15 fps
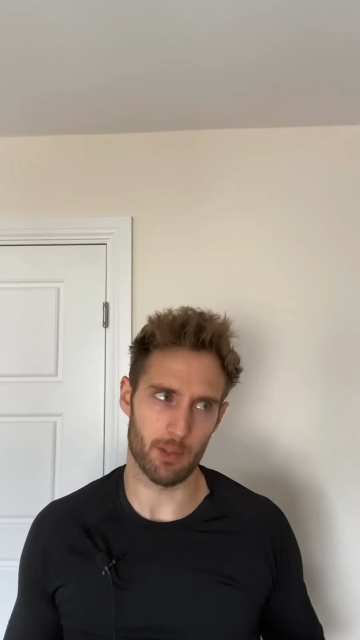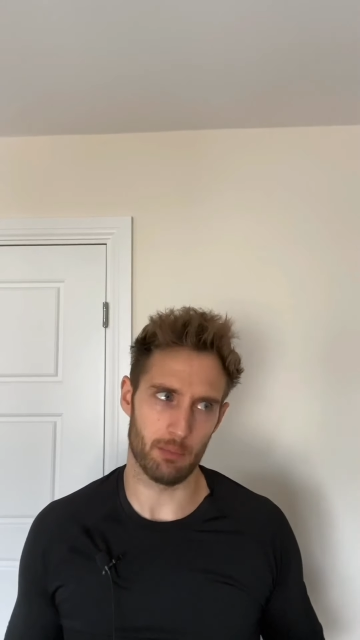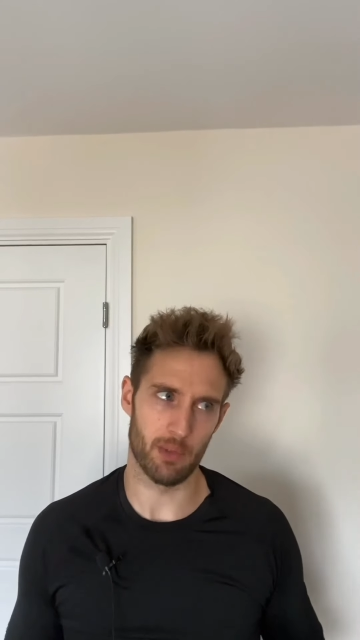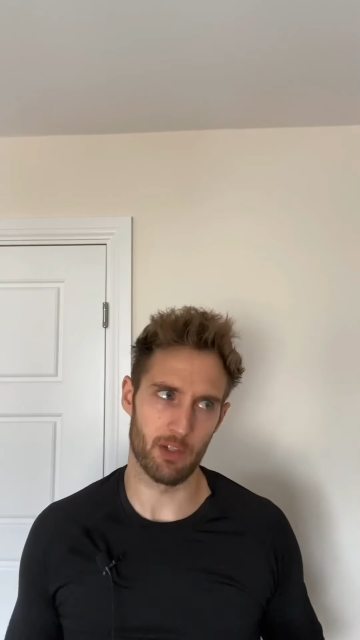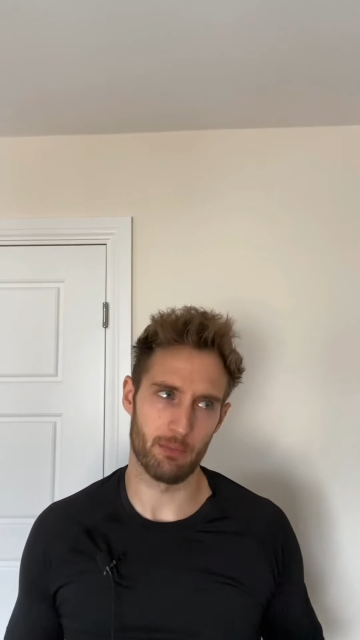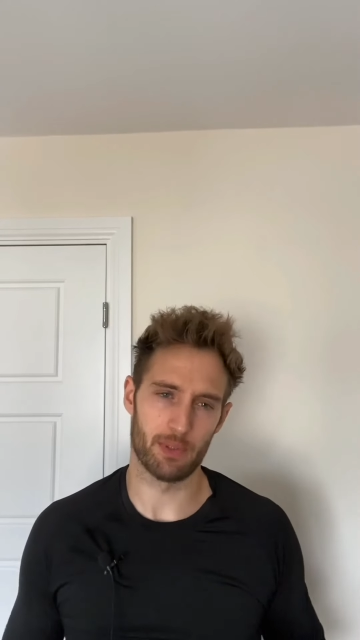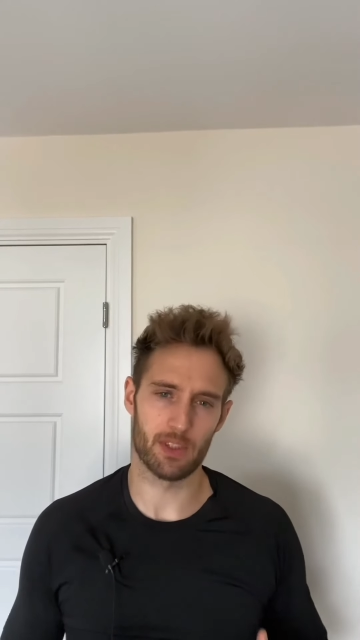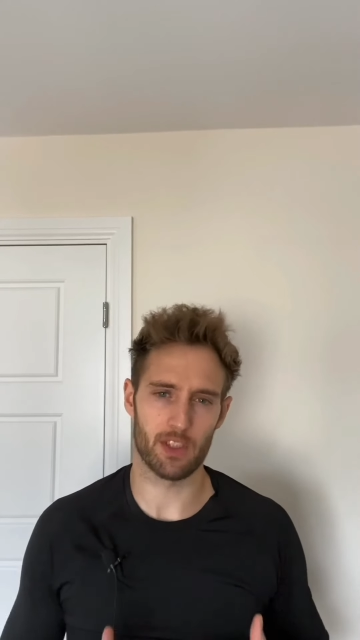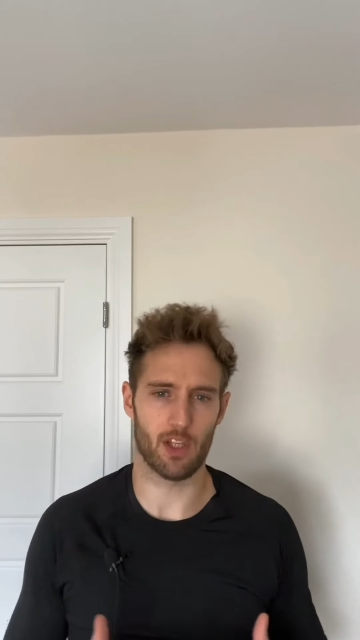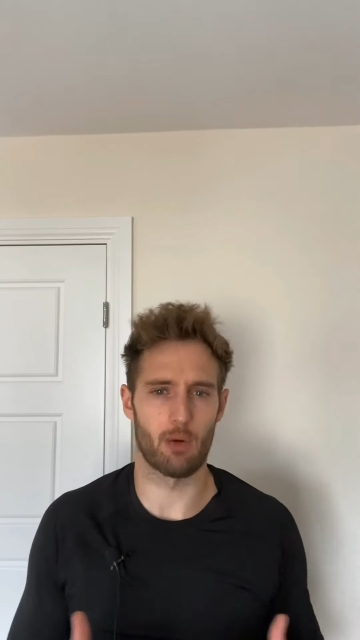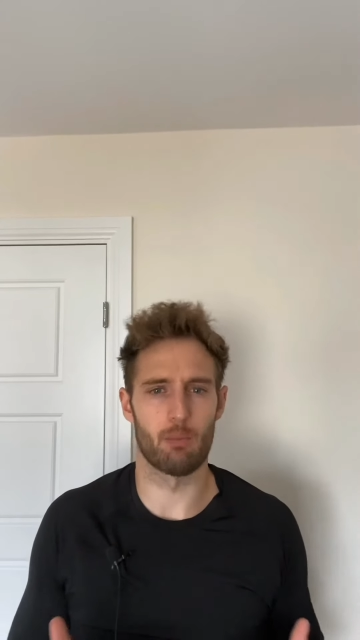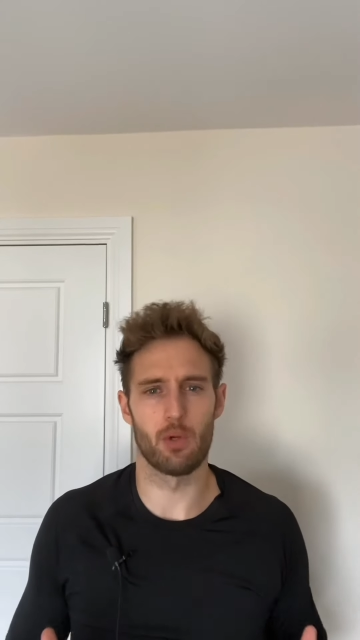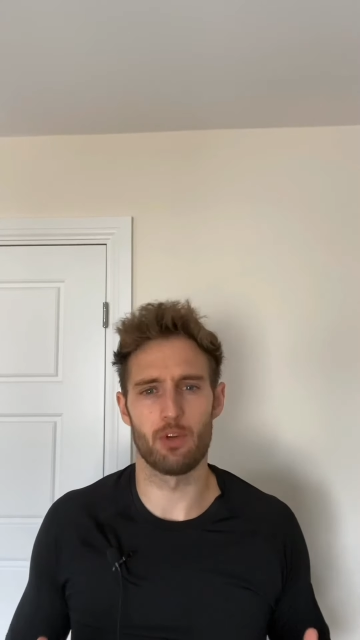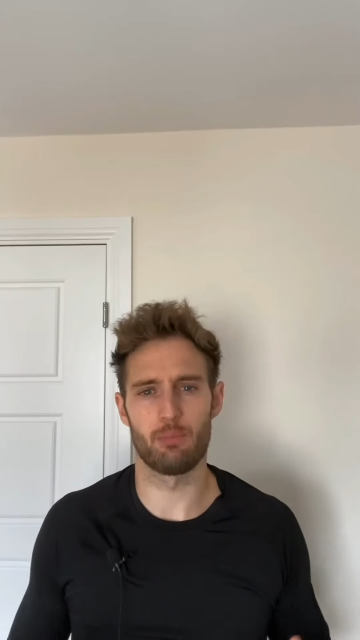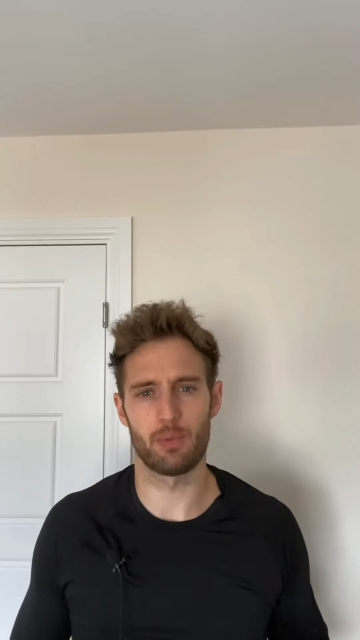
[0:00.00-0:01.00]
movements are
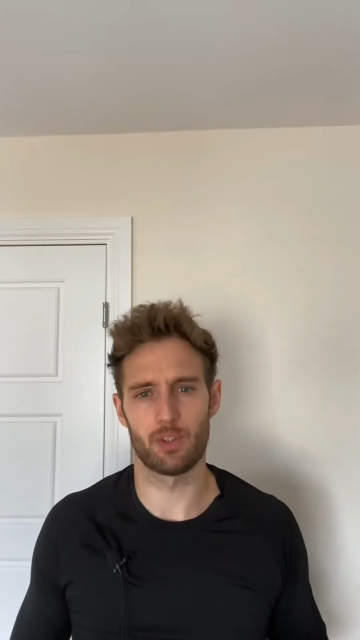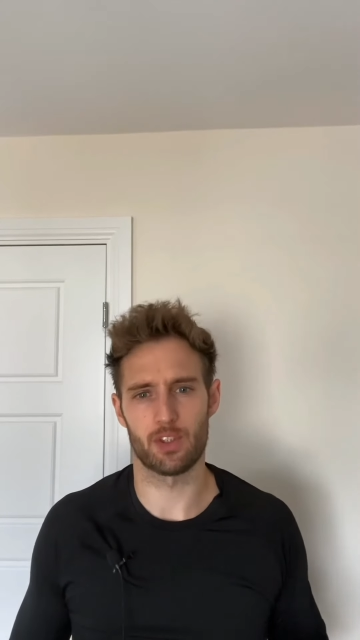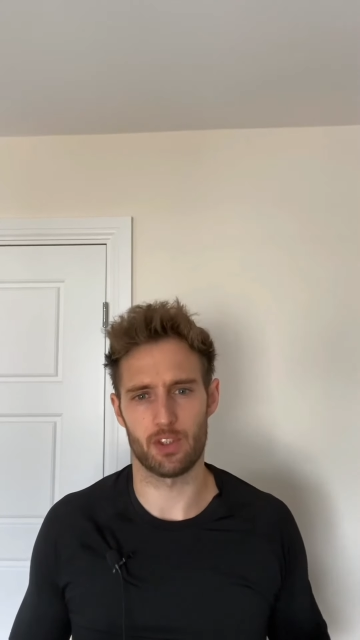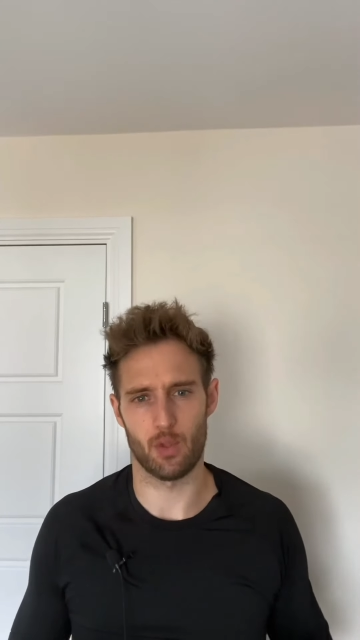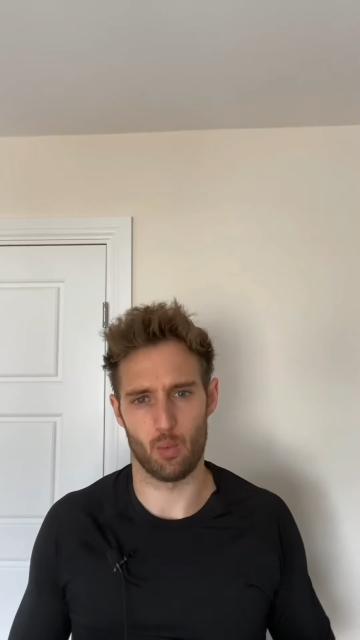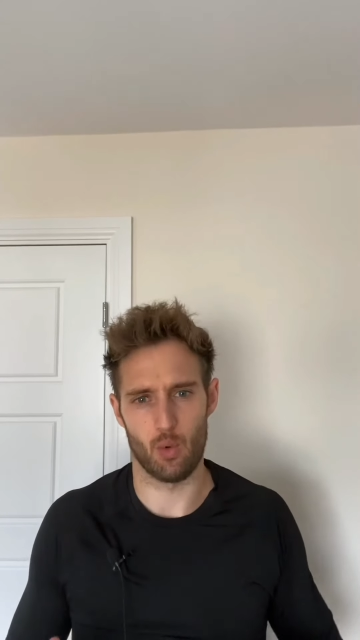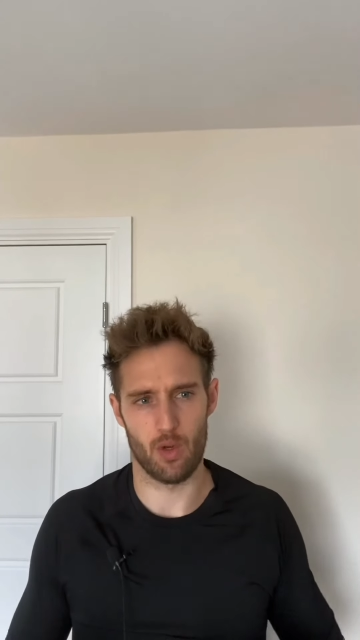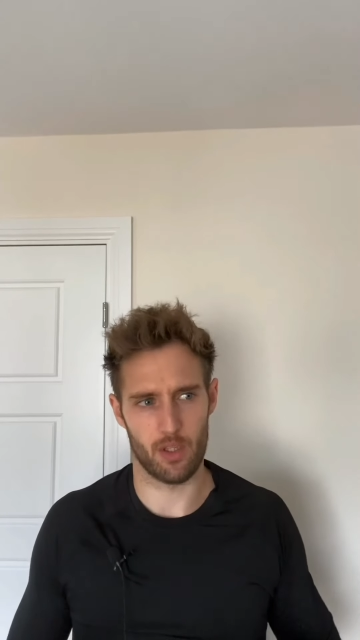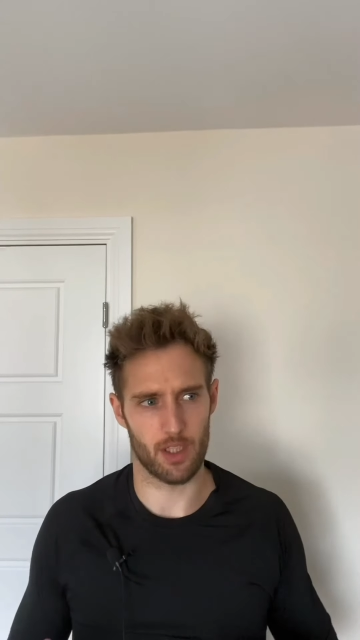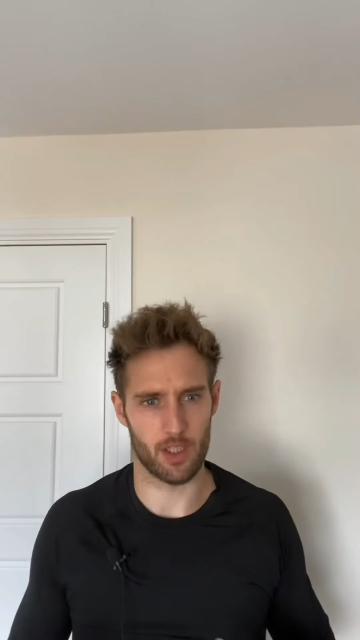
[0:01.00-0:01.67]
movements that work